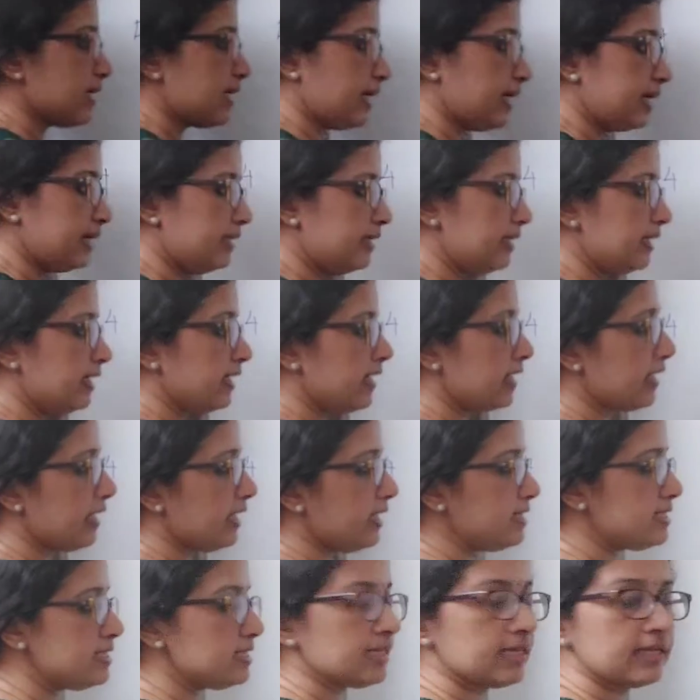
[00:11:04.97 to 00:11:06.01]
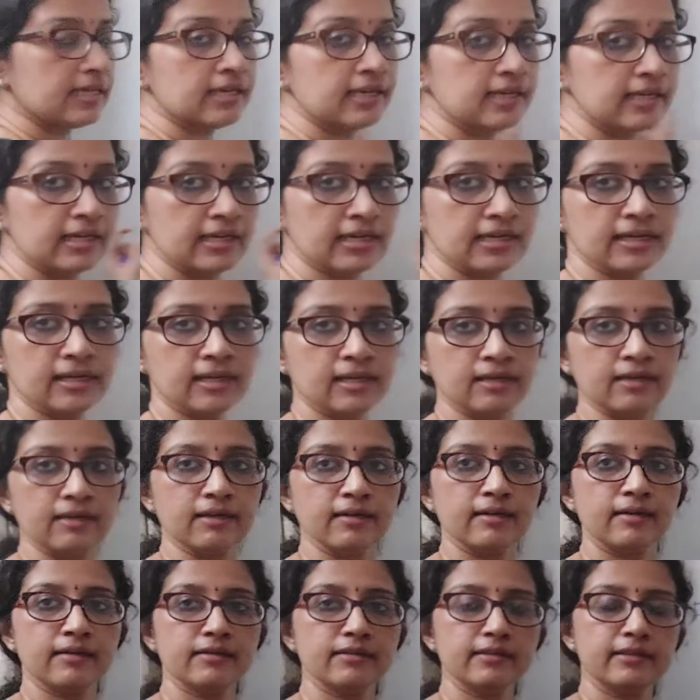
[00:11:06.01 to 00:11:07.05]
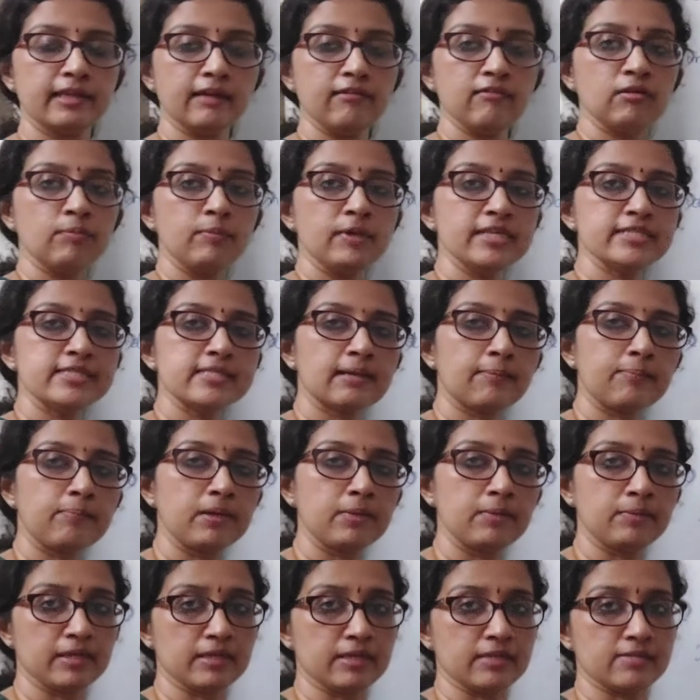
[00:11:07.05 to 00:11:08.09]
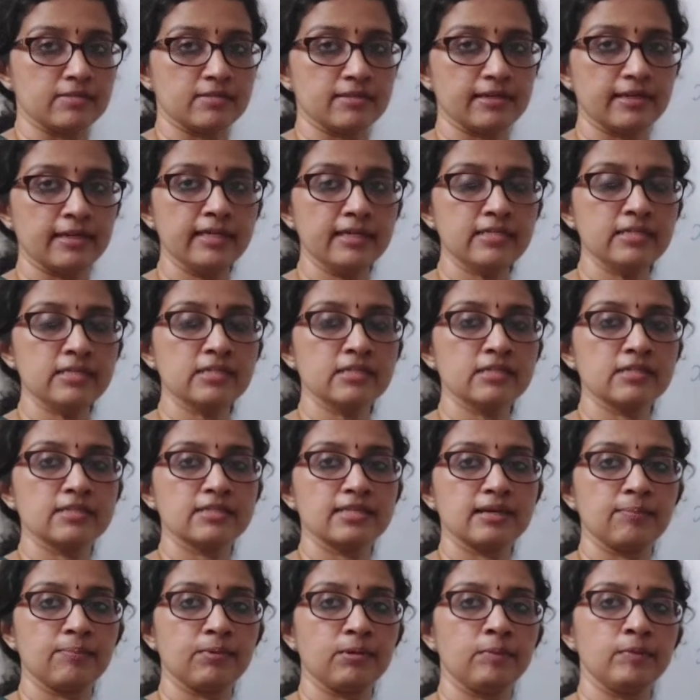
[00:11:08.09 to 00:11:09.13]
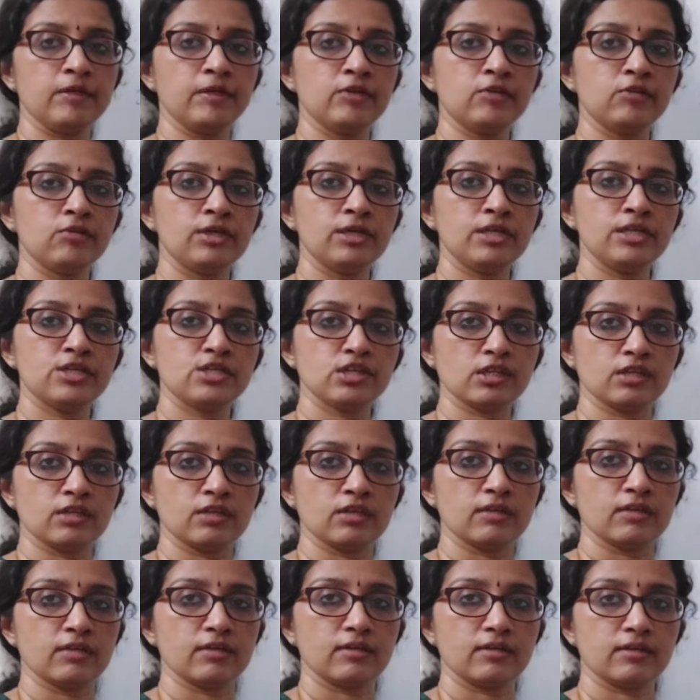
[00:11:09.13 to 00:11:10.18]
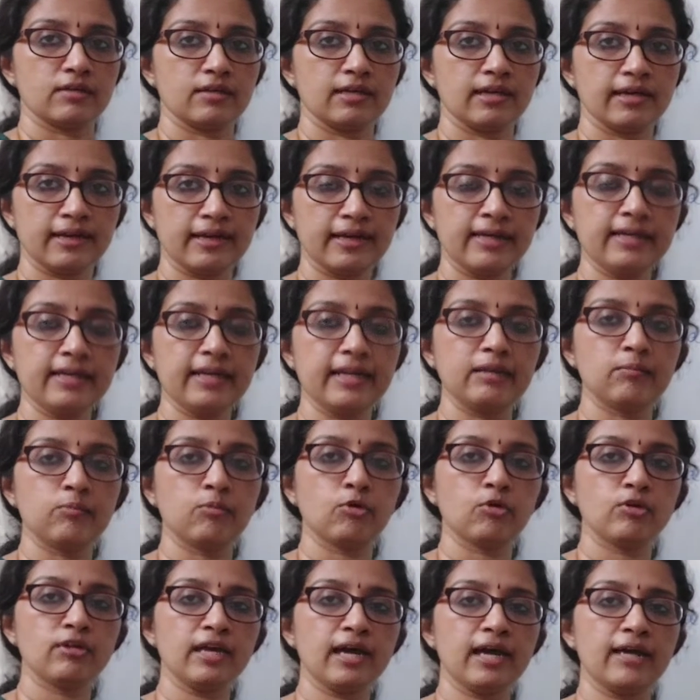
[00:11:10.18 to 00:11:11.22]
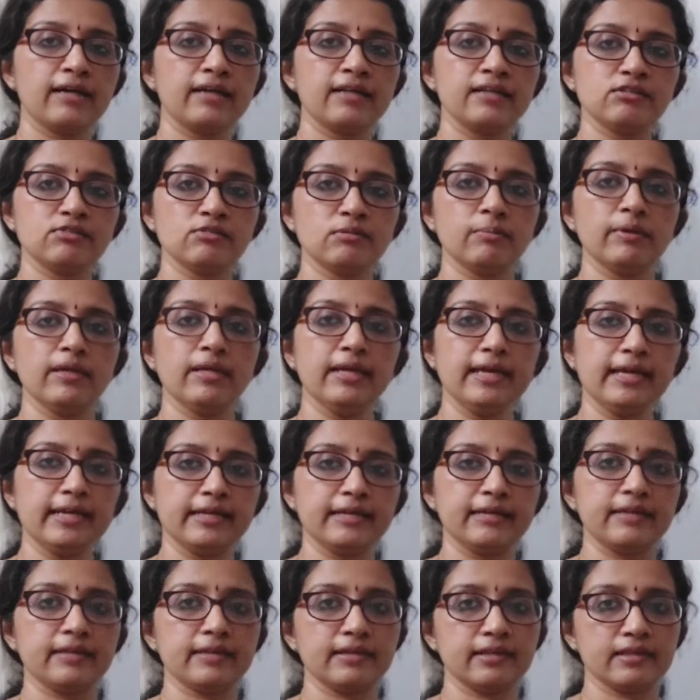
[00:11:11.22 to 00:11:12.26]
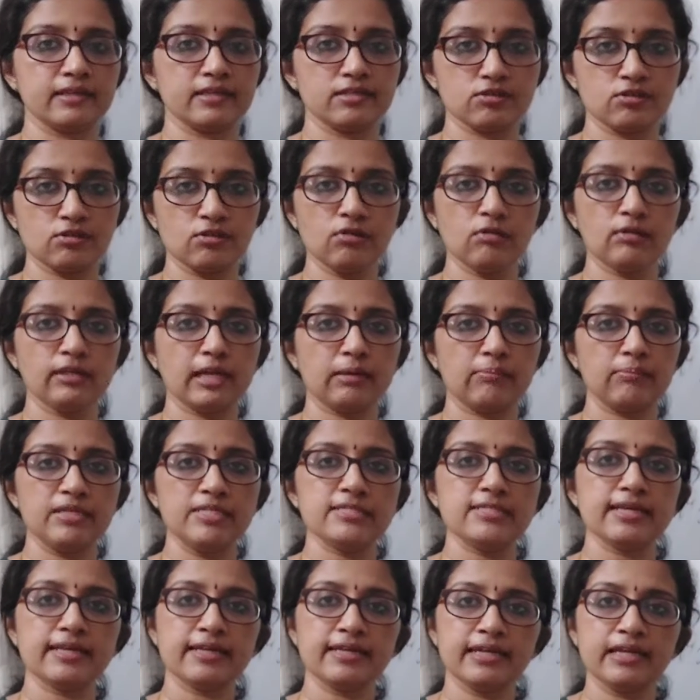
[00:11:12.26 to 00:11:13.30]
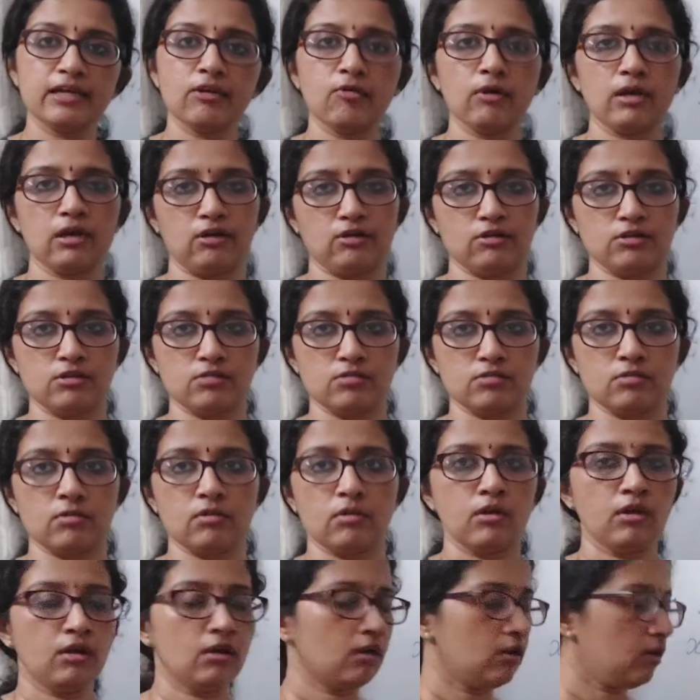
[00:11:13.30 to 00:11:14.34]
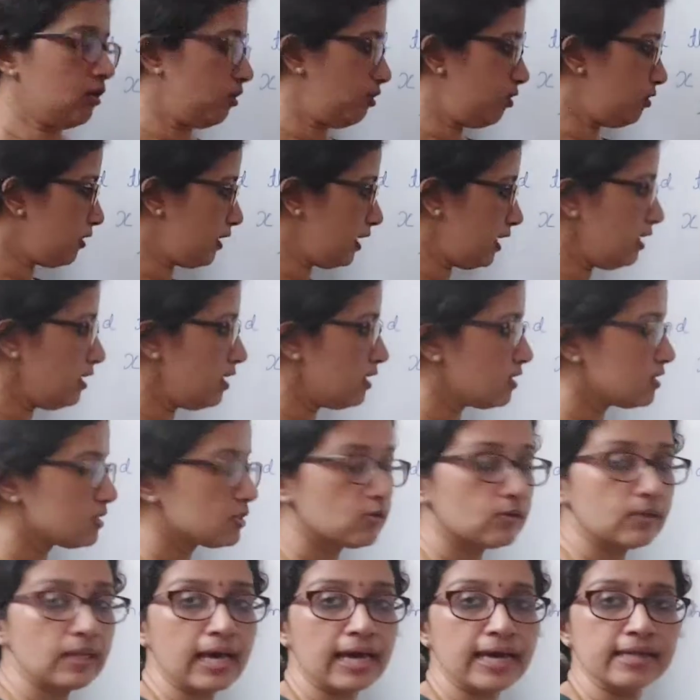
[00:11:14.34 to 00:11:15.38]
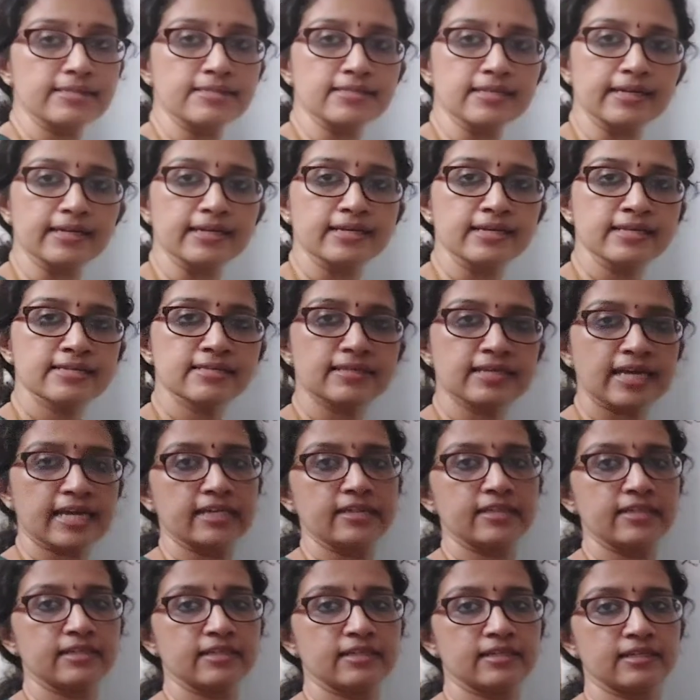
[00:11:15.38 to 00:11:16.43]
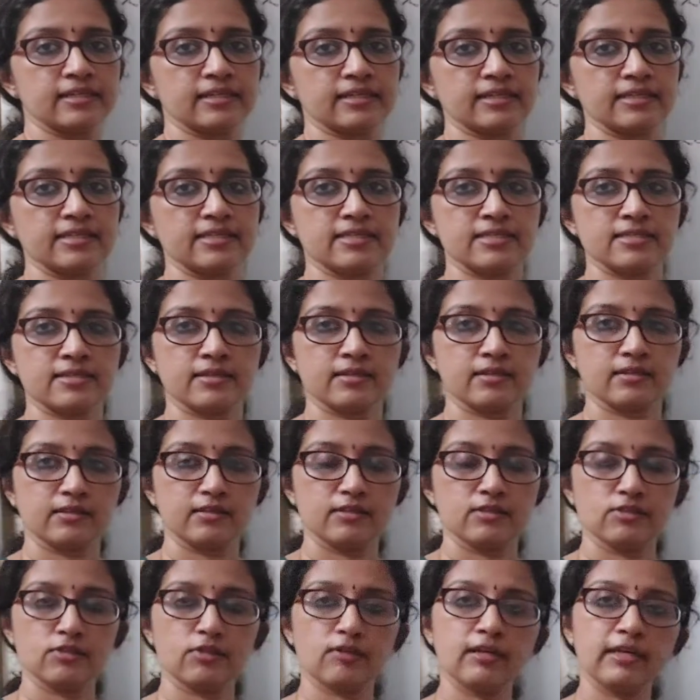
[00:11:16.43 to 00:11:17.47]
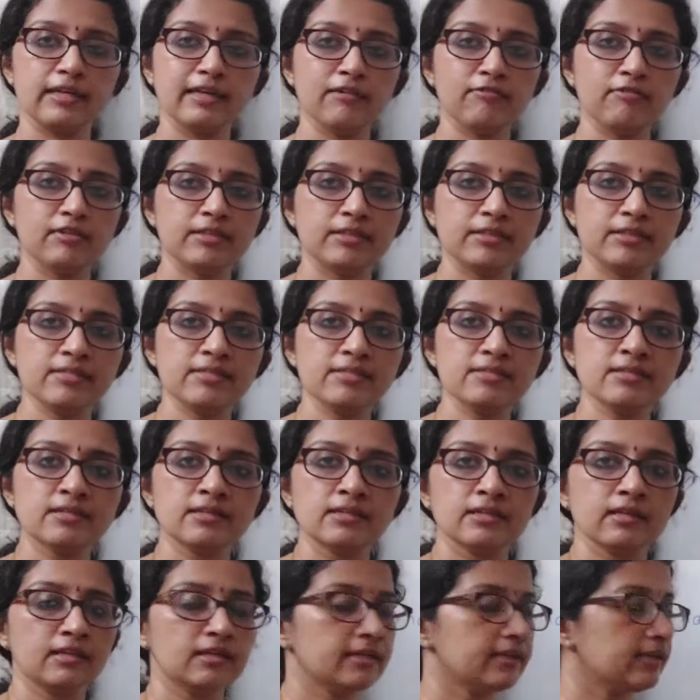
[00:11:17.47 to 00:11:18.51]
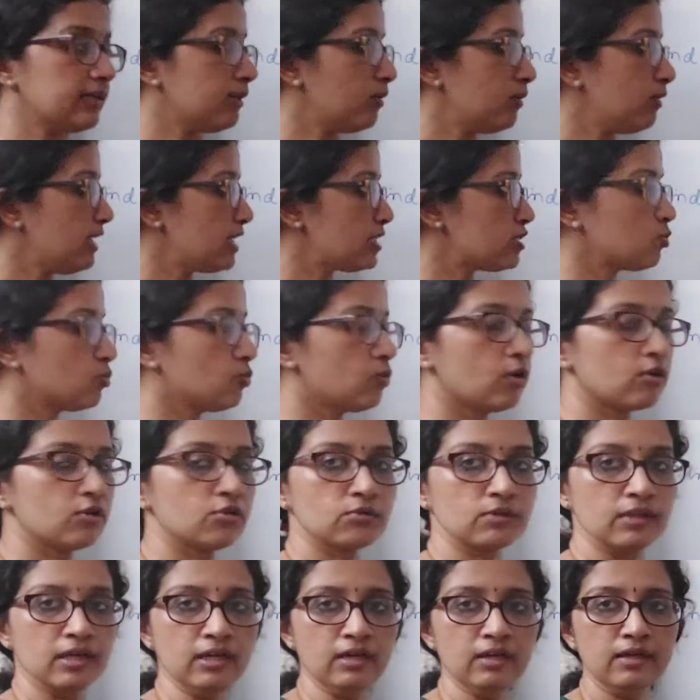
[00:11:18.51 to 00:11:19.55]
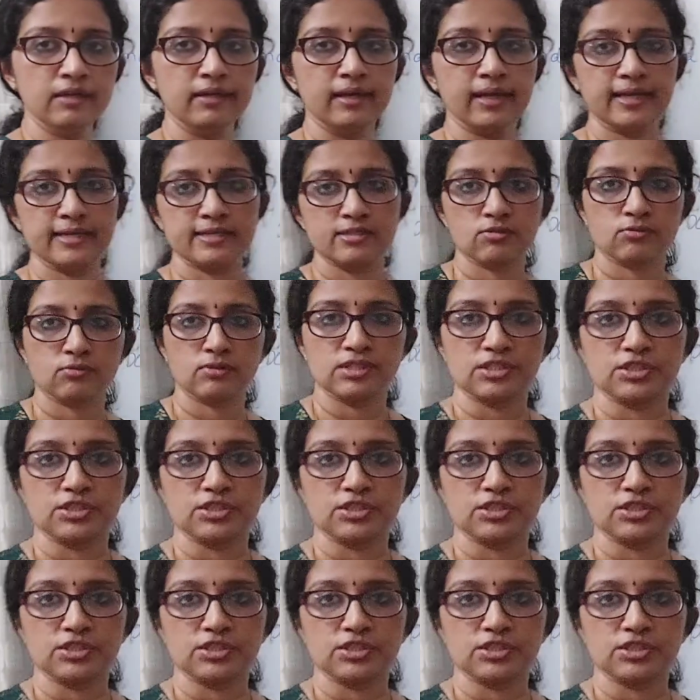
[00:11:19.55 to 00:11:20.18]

are 90 degrees, they will be supplements, right? Supplement to each other. Correct? And both the angles will be 90 degrees. So that means they are equal also. Okay? So the answer is 90 degrees. So clear with this? Now let's move on to the next